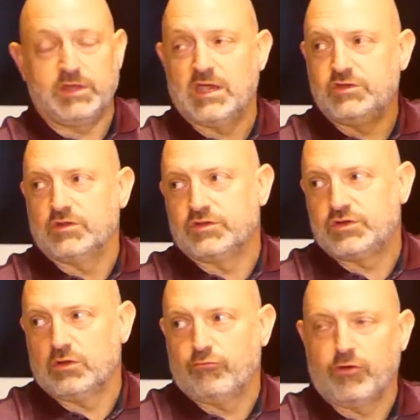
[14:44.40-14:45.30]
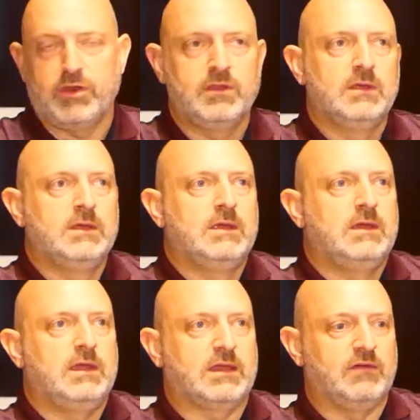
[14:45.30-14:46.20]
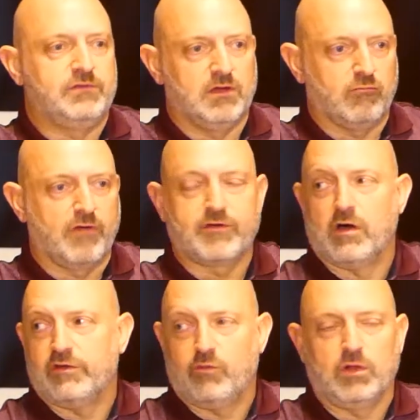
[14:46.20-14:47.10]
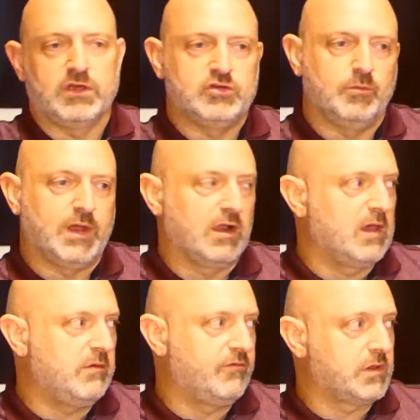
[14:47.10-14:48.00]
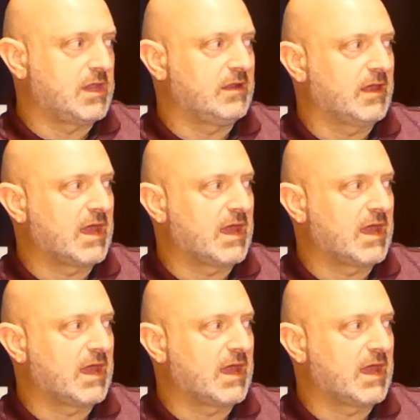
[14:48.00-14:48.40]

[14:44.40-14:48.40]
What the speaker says: age of the children in, it gives you a rough guide of what they should be claiming for Centrelink